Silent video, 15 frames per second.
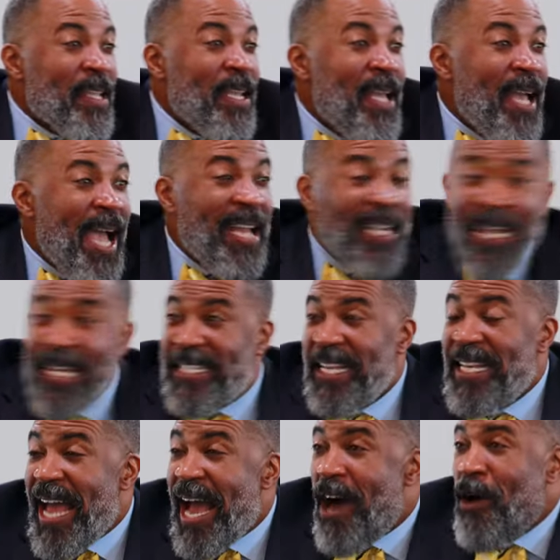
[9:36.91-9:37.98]
And listen
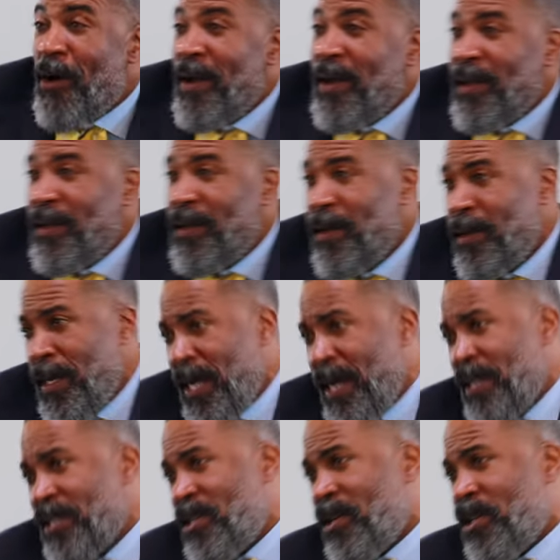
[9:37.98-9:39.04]
now,
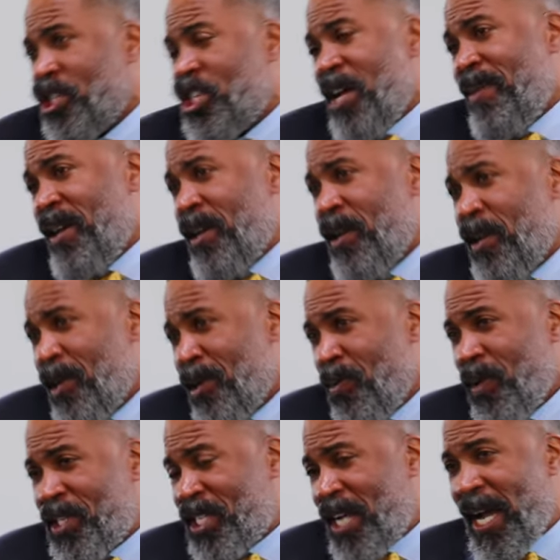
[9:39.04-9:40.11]
as Uncle Jimmy
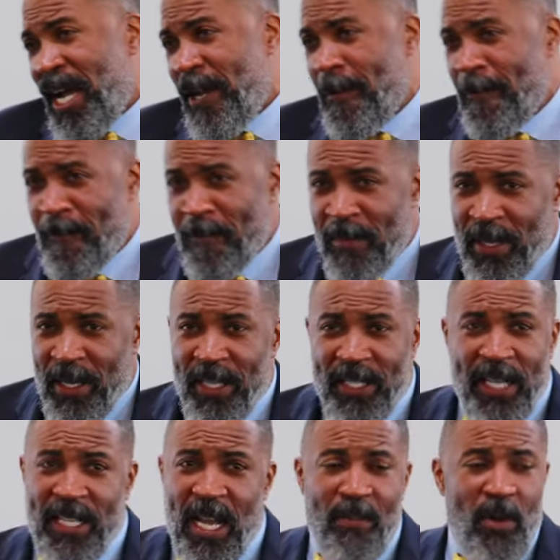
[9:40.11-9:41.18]
would say, he
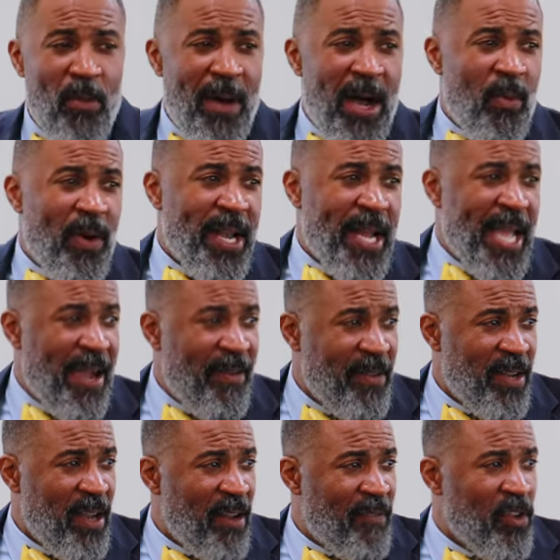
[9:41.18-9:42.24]
says, I'm on my way to heaven,
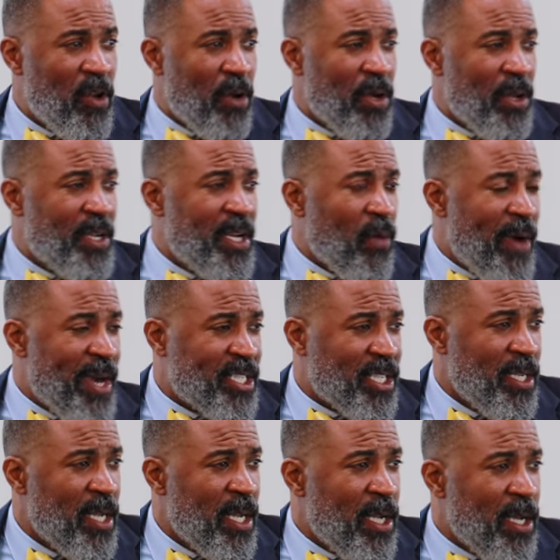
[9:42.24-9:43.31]
and if you don't know the
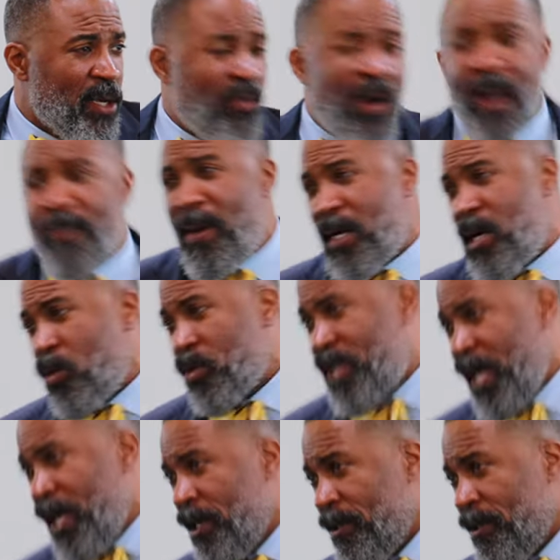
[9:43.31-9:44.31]
direction, grab my coattail.